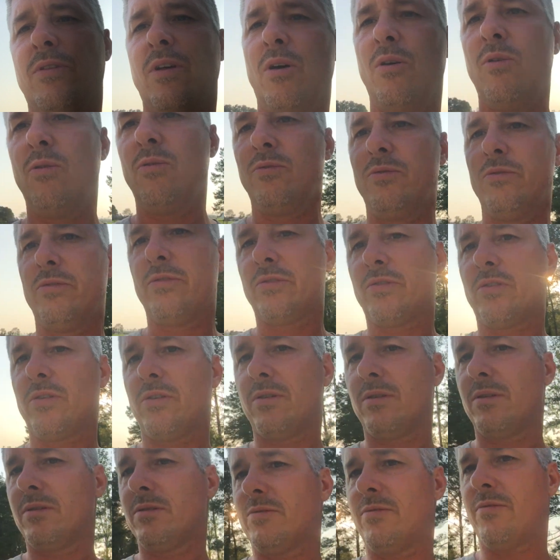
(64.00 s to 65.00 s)
those
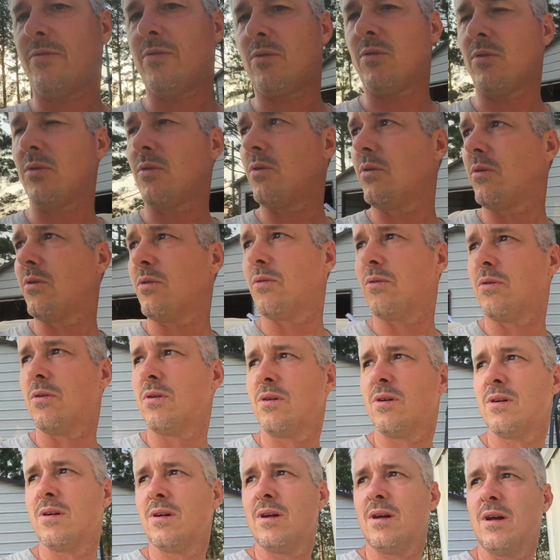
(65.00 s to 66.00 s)
for
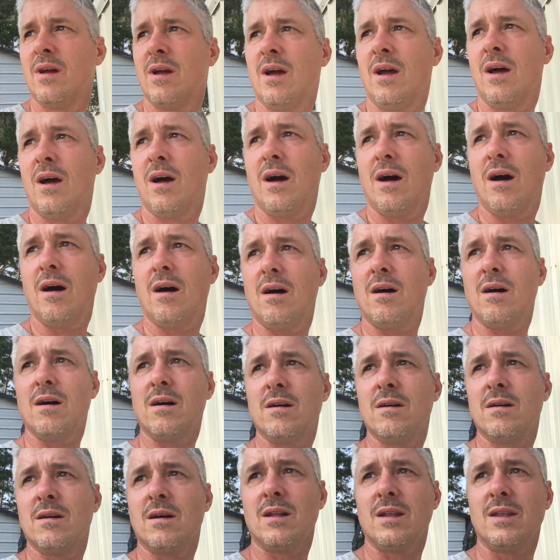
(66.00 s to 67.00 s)

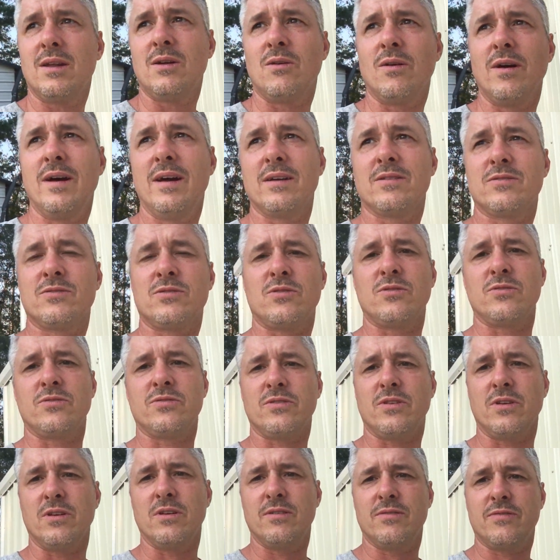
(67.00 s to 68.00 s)
uh, a little extra
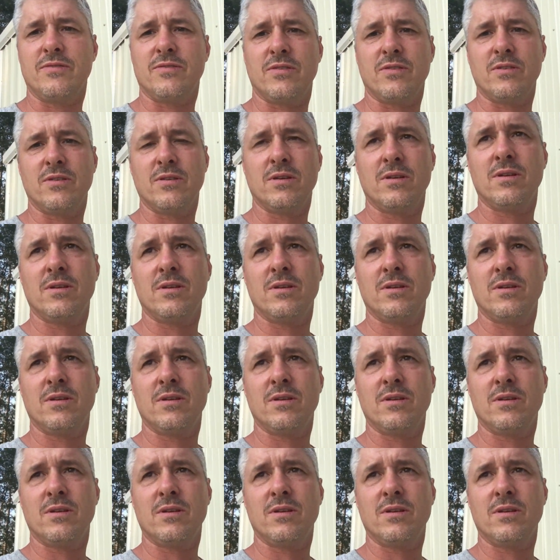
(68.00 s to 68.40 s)
stuff